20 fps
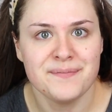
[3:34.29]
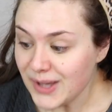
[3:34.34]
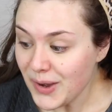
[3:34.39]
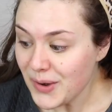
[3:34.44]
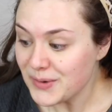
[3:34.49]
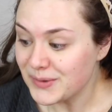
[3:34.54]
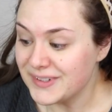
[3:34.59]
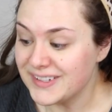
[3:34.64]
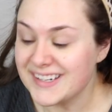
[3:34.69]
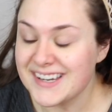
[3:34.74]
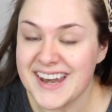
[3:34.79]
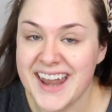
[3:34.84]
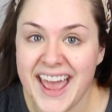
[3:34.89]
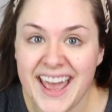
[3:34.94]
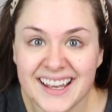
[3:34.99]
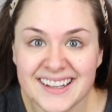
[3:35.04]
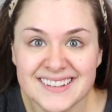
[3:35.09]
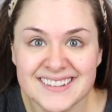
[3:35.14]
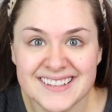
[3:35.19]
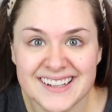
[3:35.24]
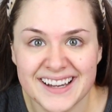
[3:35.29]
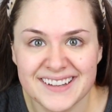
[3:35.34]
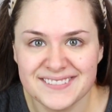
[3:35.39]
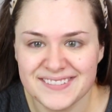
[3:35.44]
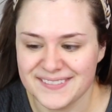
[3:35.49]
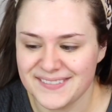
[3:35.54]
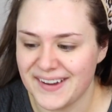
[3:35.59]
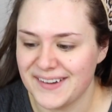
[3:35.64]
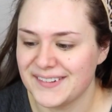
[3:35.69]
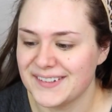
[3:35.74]
So next
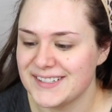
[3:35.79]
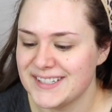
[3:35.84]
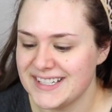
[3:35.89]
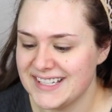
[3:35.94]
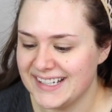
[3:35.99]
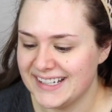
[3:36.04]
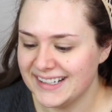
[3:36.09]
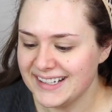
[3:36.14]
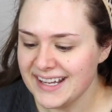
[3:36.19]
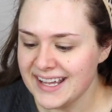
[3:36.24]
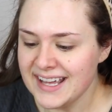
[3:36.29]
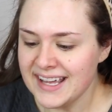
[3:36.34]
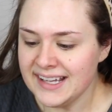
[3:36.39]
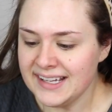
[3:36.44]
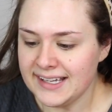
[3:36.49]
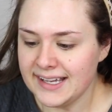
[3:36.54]
up in my routine